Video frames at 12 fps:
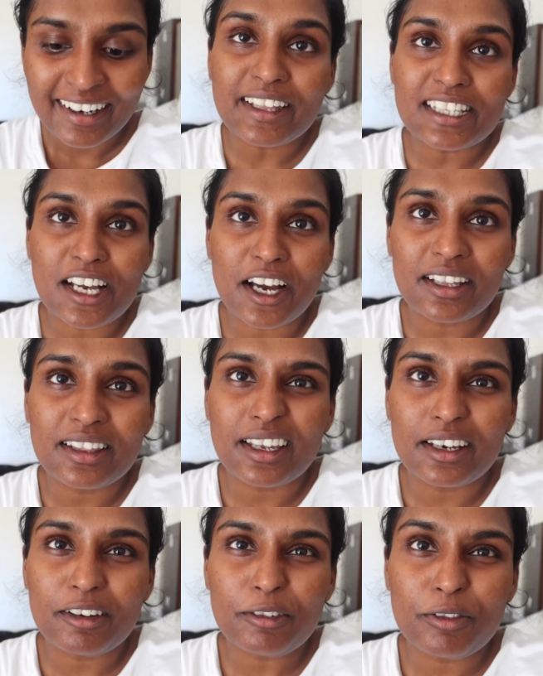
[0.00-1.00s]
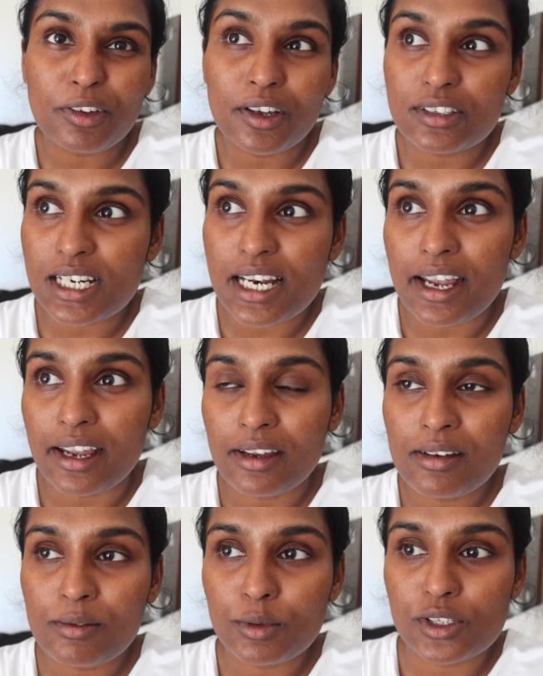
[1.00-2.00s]
It's kind of the end of
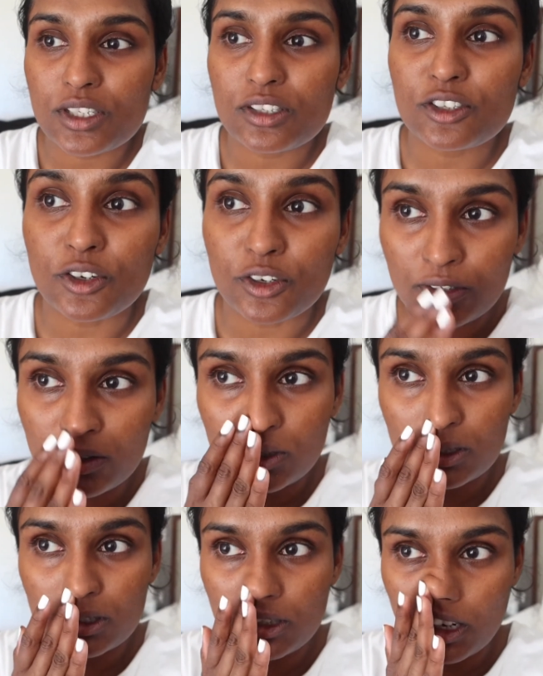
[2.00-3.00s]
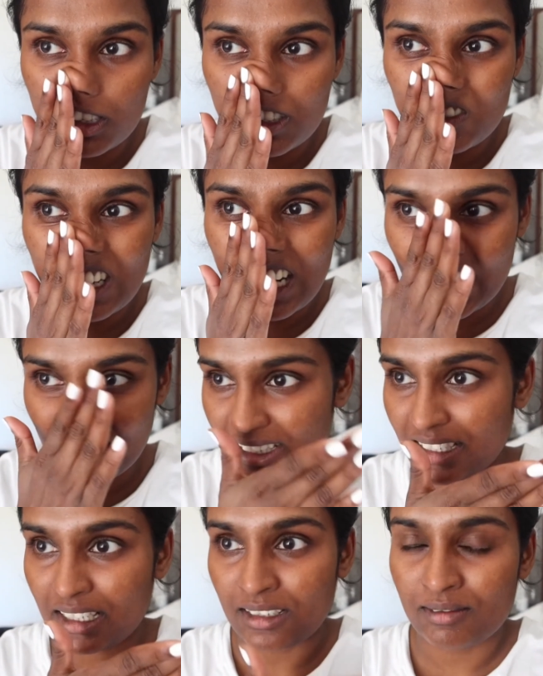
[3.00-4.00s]
today, which is good. It's nice and relaxed and